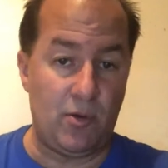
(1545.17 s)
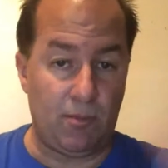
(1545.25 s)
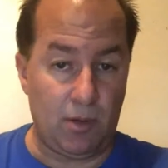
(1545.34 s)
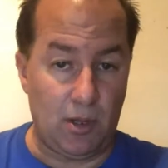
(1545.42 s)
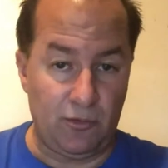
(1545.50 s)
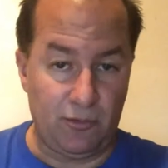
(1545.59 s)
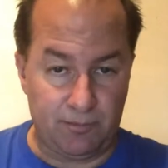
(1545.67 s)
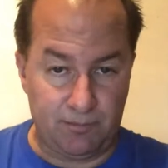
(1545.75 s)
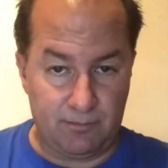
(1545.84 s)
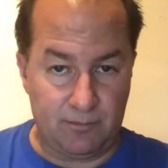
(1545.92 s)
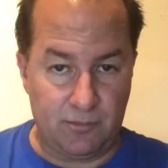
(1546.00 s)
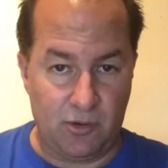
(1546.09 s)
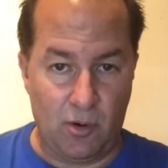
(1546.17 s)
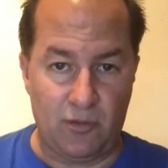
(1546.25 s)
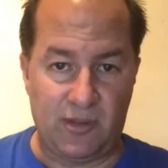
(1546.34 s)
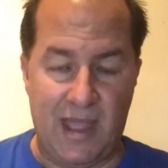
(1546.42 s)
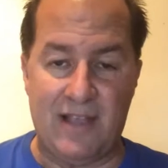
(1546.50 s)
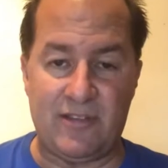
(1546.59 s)
It blows, throws
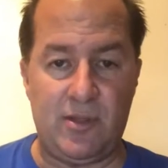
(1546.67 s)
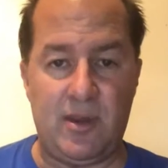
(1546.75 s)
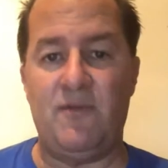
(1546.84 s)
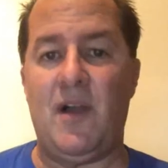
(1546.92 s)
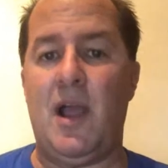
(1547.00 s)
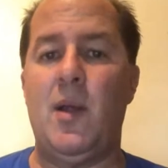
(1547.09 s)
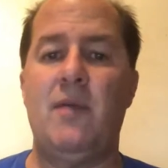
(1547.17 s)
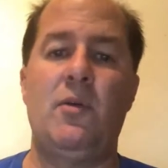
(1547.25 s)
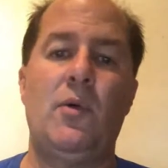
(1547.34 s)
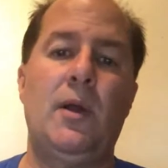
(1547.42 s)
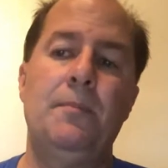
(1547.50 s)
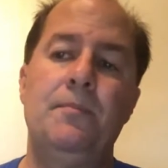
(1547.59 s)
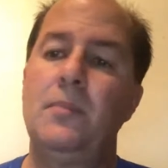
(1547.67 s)
gasoline and fire everywhere.